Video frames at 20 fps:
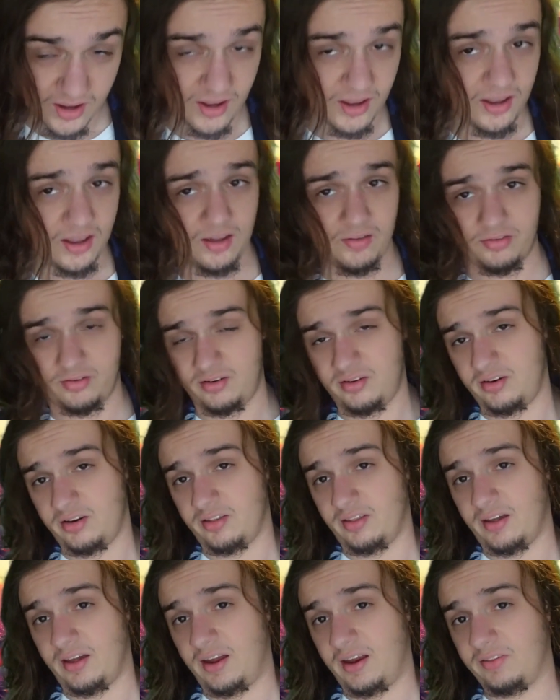If you're into
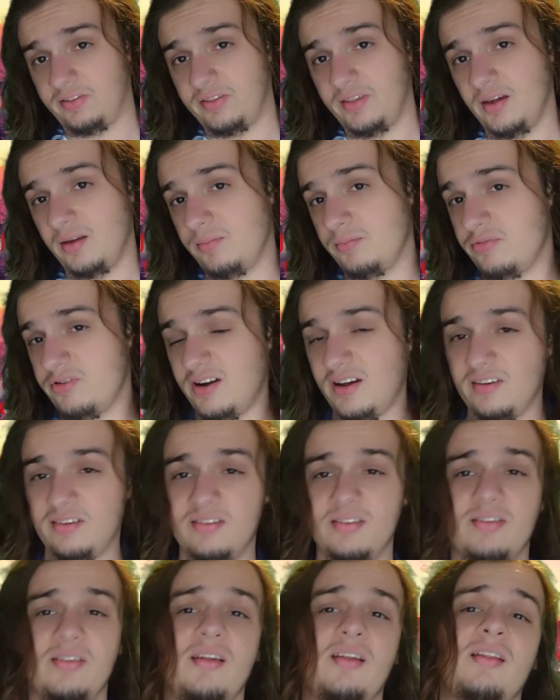that, then press
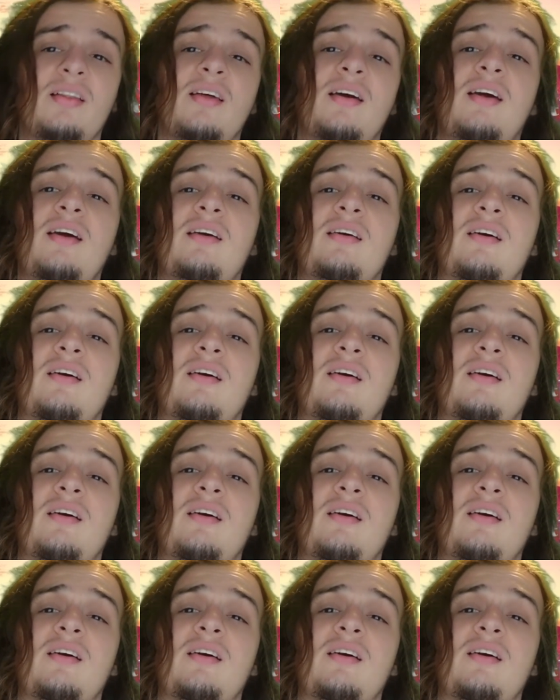the link